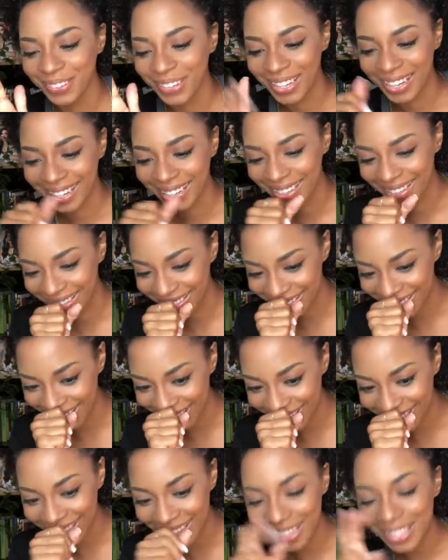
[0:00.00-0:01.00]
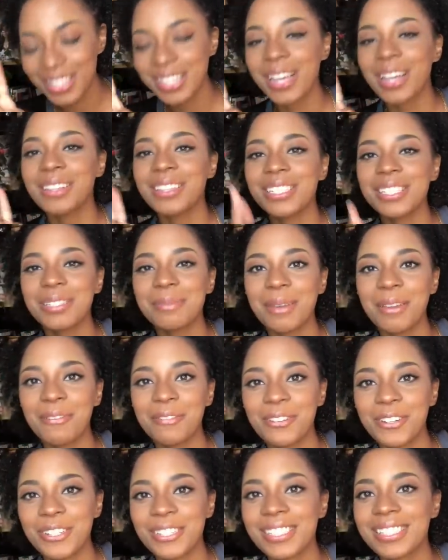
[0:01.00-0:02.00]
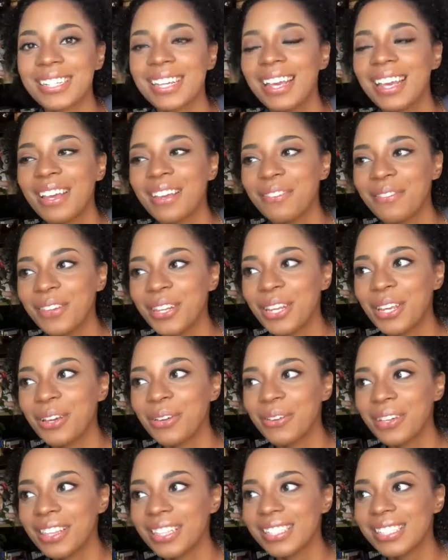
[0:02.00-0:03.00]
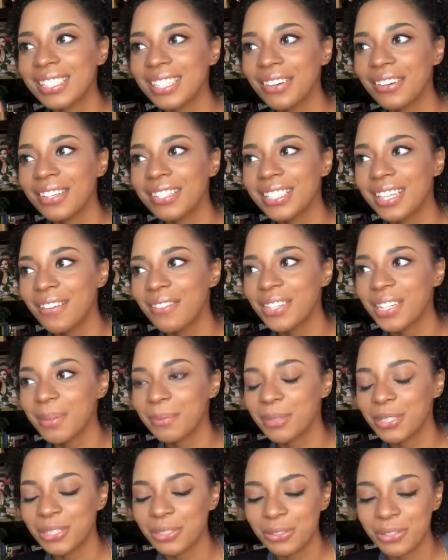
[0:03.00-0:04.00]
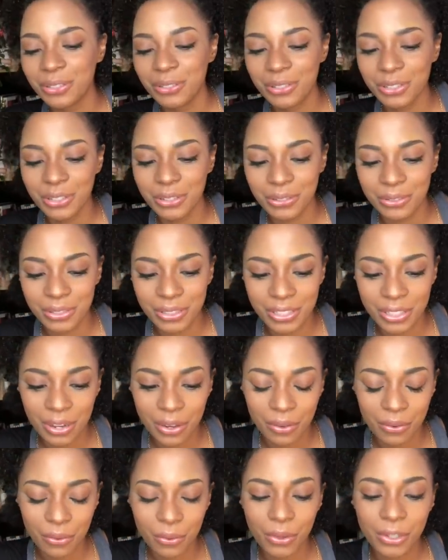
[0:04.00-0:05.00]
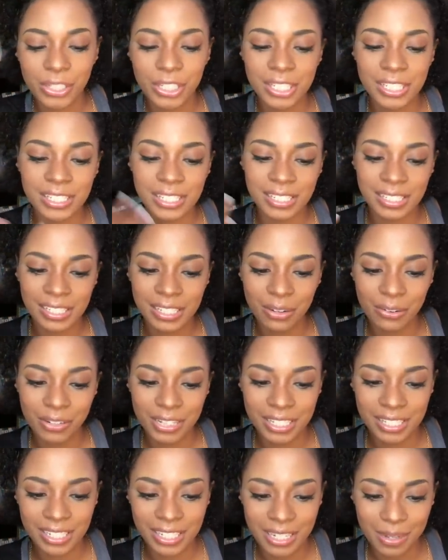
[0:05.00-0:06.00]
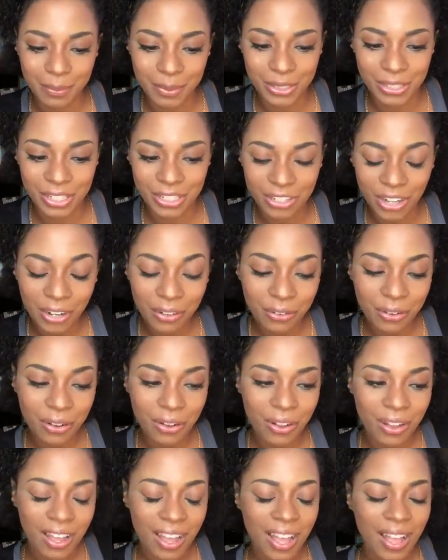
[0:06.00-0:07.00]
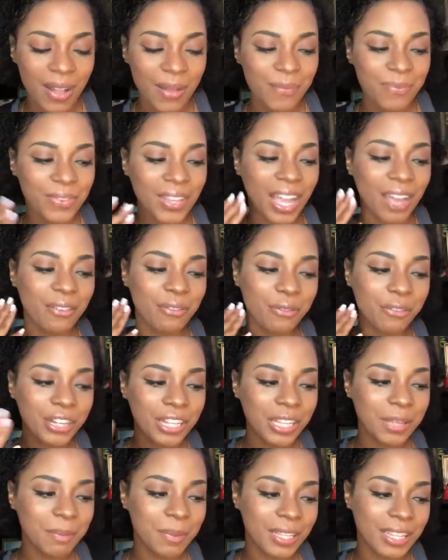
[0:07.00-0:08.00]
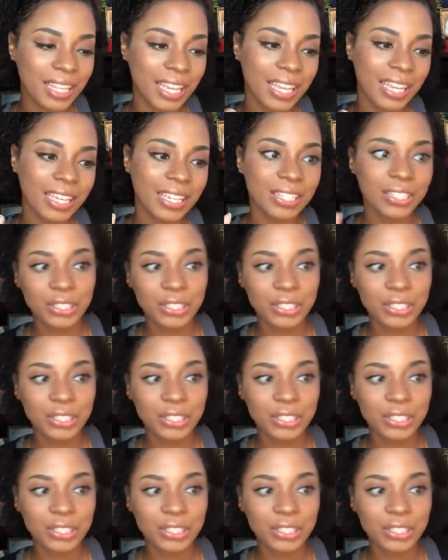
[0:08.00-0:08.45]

for getting that done. Uh, this is my first video in the series of the number 222, so, or just synchronistic numbers in general. I've really been like,